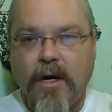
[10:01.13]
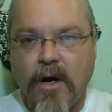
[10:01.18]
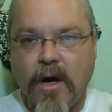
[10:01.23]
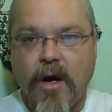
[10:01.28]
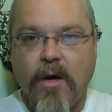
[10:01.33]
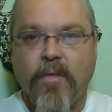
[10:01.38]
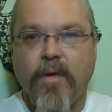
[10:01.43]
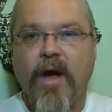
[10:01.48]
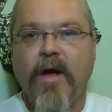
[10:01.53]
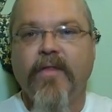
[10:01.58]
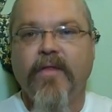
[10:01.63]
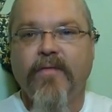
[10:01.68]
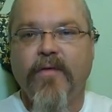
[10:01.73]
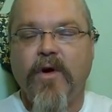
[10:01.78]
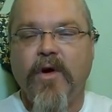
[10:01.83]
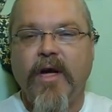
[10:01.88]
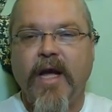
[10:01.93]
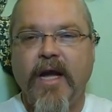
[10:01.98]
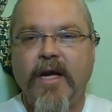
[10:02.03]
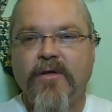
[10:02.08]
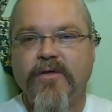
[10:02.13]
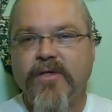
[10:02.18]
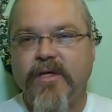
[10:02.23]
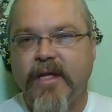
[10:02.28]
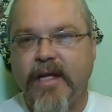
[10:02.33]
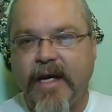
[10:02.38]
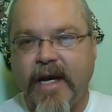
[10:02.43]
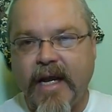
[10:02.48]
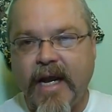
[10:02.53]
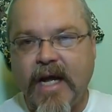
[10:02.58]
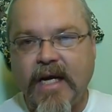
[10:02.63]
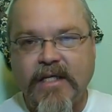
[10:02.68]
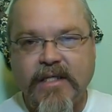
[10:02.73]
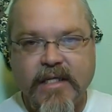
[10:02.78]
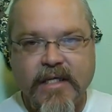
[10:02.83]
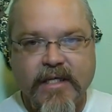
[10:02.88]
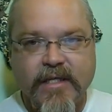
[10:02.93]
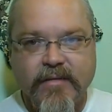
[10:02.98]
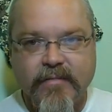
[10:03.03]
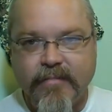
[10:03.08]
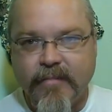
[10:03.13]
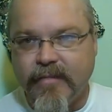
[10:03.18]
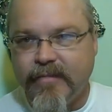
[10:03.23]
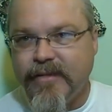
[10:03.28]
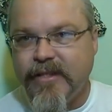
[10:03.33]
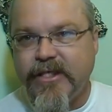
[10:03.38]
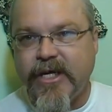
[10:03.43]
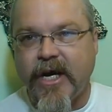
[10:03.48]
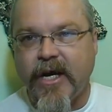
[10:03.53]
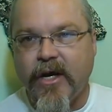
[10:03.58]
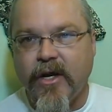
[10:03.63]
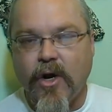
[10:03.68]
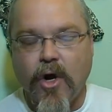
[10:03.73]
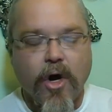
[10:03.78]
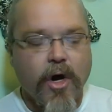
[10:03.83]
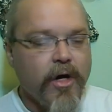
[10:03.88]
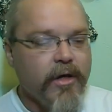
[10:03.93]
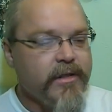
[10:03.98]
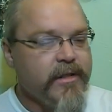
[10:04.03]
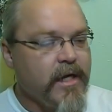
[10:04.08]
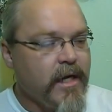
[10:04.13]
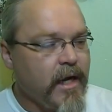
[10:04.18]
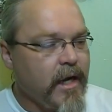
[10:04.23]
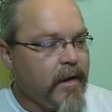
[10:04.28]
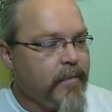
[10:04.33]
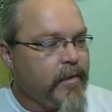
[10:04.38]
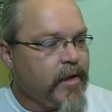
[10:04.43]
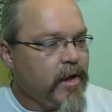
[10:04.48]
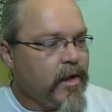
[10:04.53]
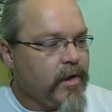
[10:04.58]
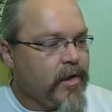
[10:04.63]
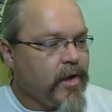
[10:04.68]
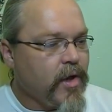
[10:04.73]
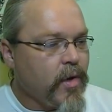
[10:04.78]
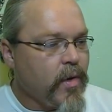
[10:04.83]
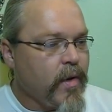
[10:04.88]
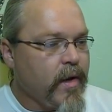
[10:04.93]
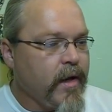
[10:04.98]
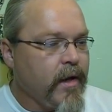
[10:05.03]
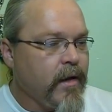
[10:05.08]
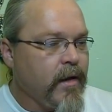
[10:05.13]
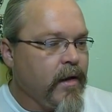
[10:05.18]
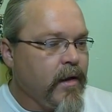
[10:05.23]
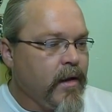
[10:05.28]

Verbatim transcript: around the volcano so they can actually check it on time and ongoing.